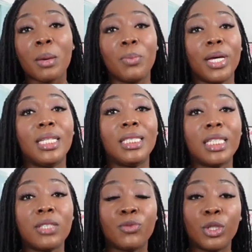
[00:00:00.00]
but
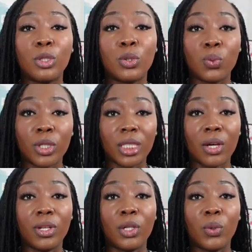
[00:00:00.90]
just for you to watch
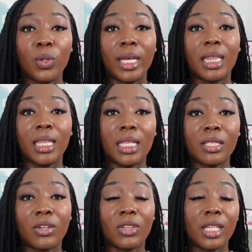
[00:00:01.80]
out and know that
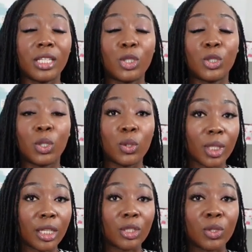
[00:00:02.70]
these are things that you should
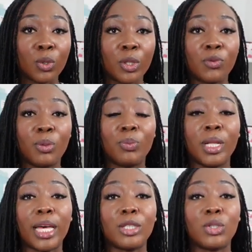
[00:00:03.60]
look into if you
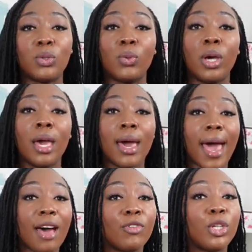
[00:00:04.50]
plan to
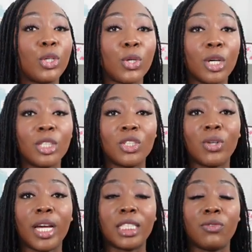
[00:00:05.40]
have a new
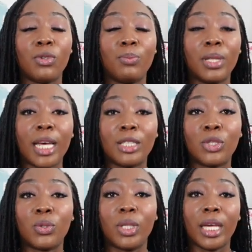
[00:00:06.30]
contract if you plan
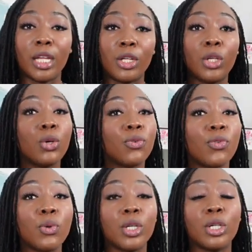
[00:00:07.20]
to get a new
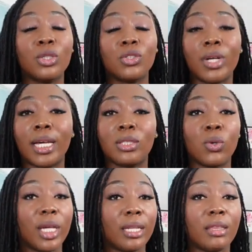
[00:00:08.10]
phone contract
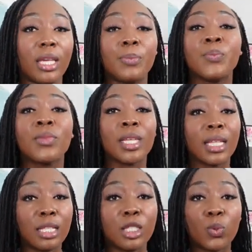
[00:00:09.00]
or anything
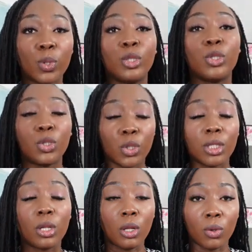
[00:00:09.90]
this is what you
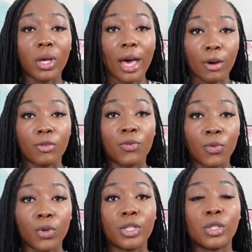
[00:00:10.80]
should look out
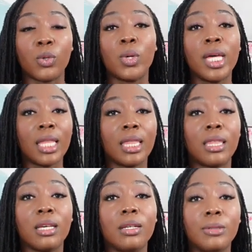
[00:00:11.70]
for so
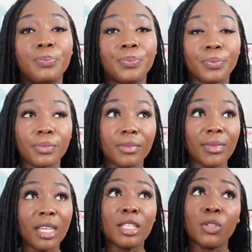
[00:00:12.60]
the
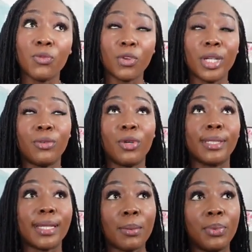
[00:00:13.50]
so for for
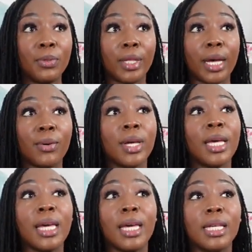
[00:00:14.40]
example now
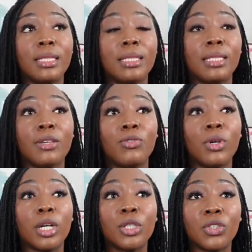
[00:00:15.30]
it's if
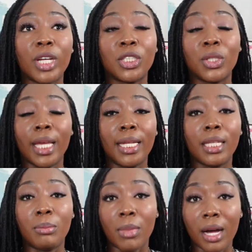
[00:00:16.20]
your contract should
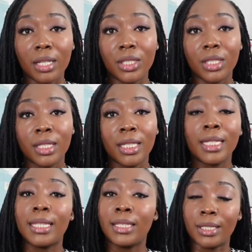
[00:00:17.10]
end in march
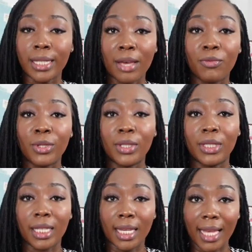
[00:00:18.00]
this is time for you
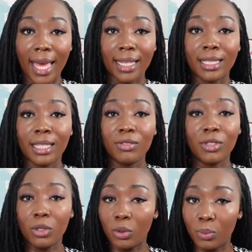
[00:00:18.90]
to get active
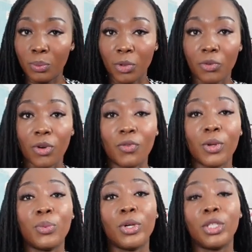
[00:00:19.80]
so before
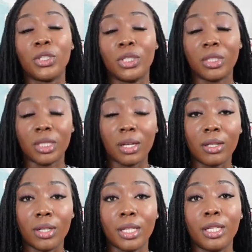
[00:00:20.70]
february you should
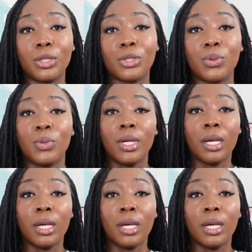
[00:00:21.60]
start looking into